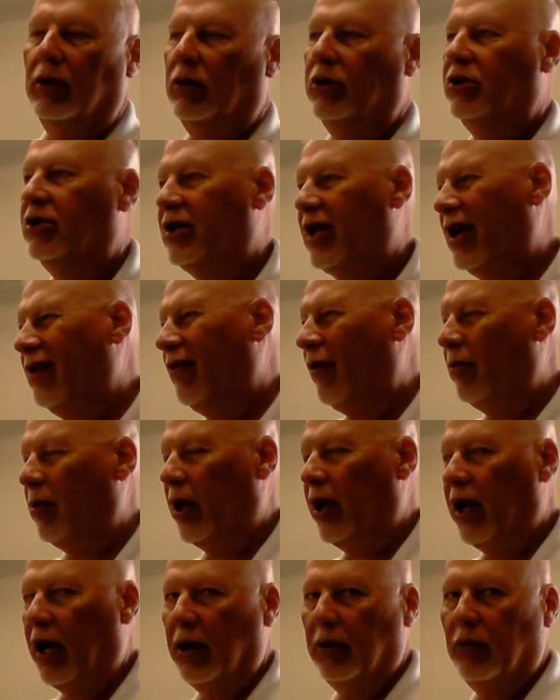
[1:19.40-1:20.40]
Which is kind of a
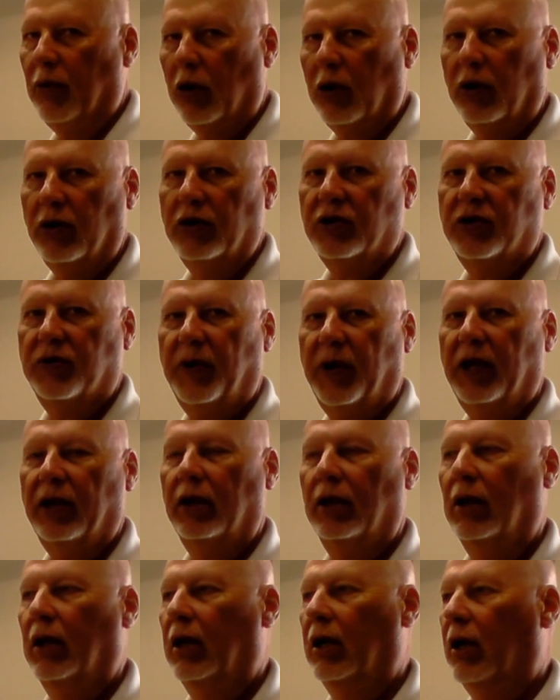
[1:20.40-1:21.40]
play on words, but
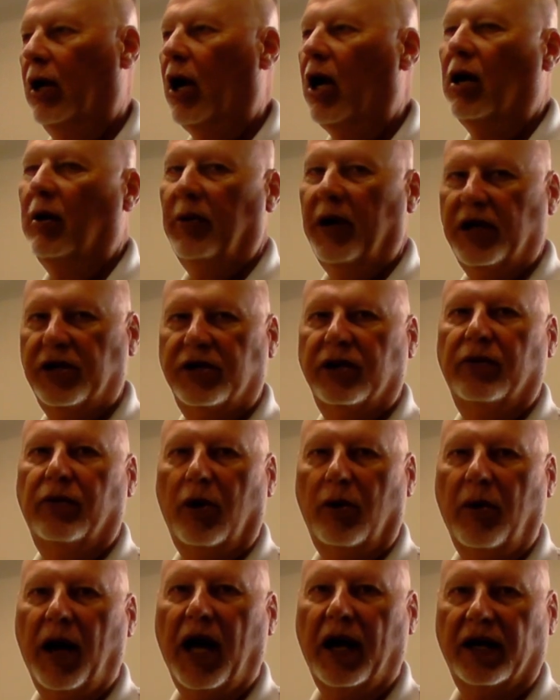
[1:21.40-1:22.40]
automation and
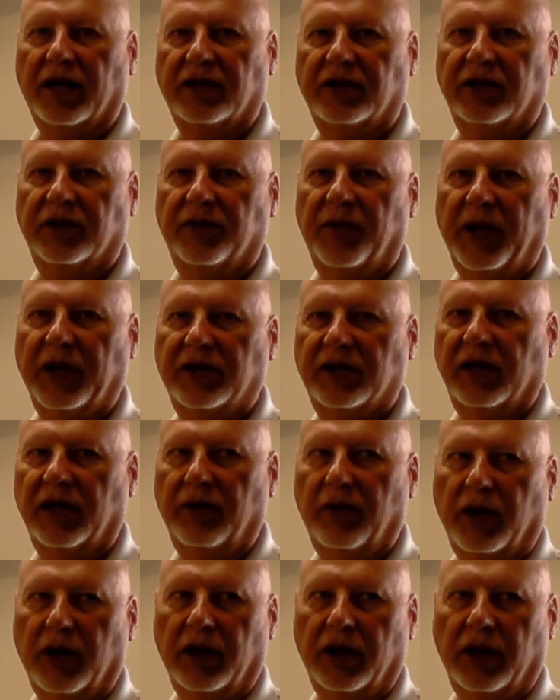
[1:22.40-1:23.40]
robotics is basically
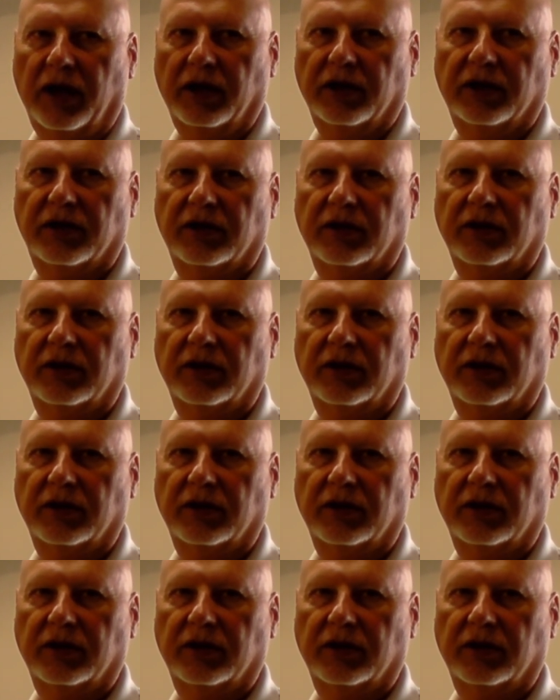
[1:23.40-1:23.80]
what it is.